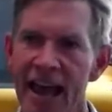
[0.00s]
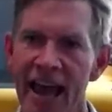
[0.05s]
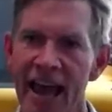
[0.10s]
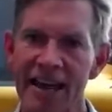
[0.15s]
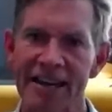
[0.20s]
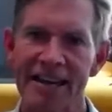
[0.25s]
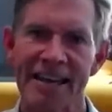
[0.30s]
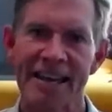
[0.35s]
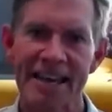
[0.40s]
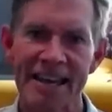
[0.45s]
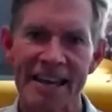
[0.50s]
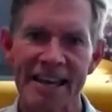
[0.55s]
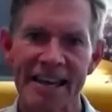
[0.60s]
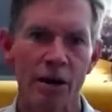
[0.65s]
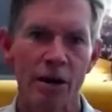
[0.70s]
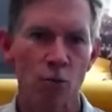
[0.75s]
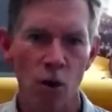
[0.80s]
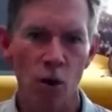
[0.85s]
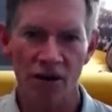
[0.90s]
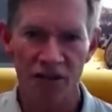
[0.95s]
and he
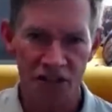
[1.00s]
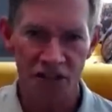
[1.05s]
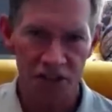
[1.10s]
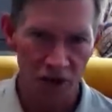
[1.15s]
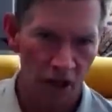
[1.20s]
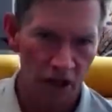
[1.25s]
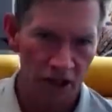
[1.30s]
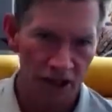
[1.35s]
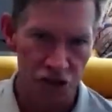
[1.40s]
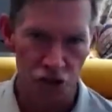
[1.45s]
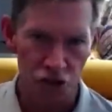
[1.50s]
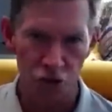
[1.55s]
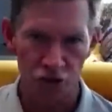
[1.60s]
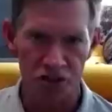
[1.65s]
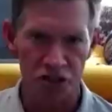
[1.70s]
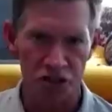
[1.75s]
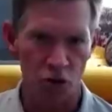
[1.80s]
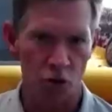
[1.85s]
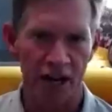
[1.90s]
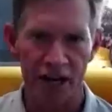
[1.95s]
and one of his colleagues,
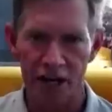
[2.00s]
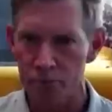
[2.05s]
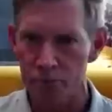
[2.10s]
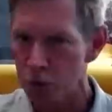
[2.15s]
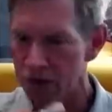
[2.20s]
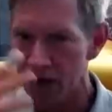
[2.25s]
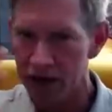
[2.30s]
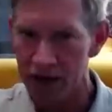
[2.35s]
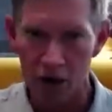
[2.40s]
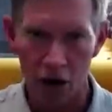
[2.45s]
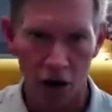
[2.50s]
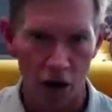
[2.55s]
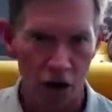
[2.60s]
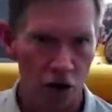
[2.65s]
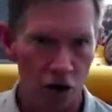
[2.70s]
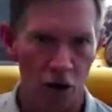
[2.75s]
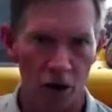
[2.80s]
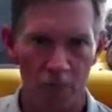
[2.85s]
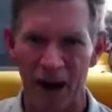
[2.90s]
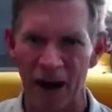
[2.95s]
Julius Kreiner, put out an
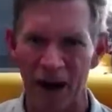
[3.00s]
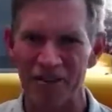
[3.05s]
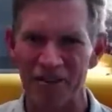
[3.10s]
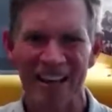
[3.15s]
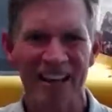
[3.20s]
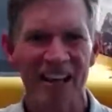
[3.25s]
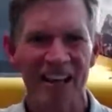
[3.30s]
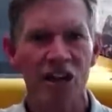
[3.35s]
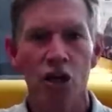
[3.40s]
article about